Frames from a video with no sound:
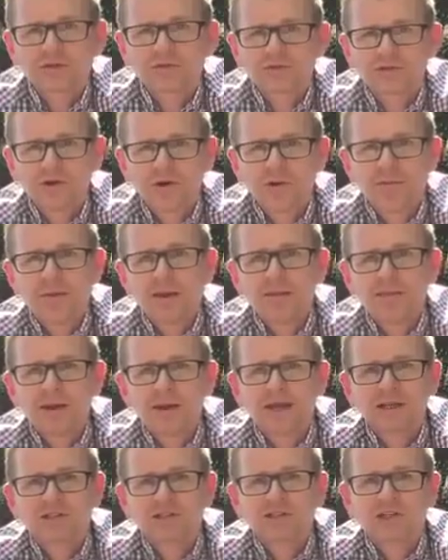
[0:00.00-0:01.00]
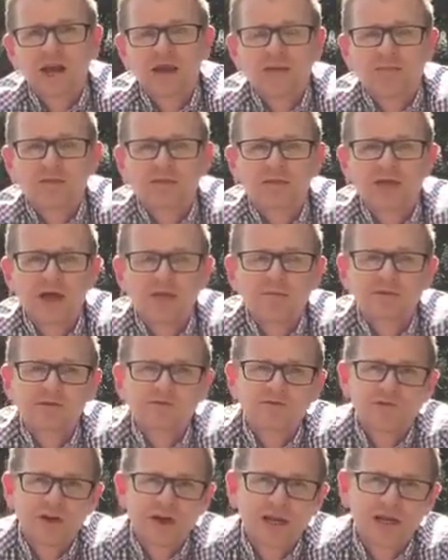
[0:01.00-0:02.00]
also amoebic in shape, and that was
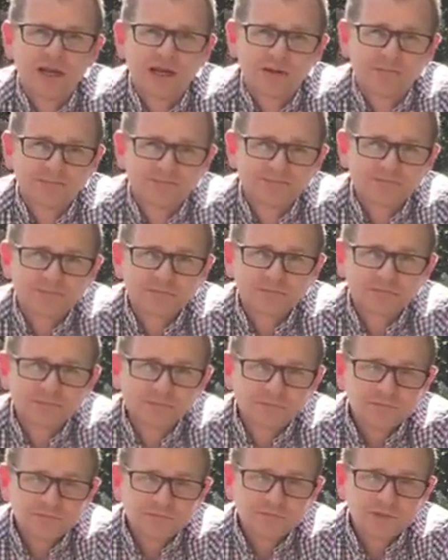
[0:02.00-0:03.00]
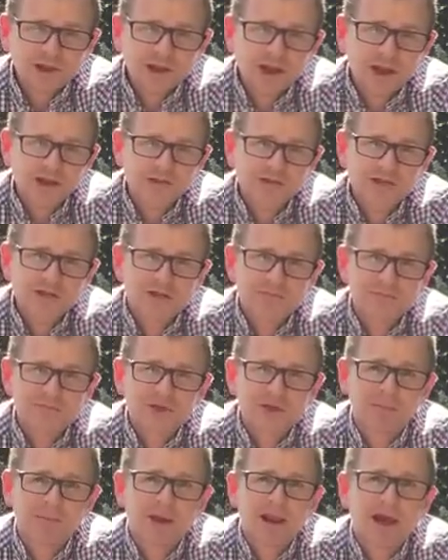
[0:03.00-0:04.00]
really
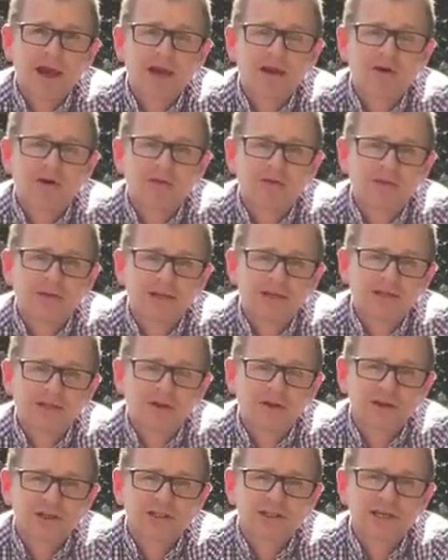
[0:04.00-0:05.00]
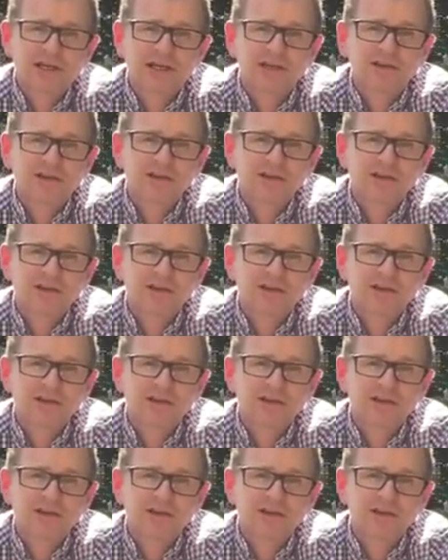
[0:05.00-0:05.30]
to play on this idea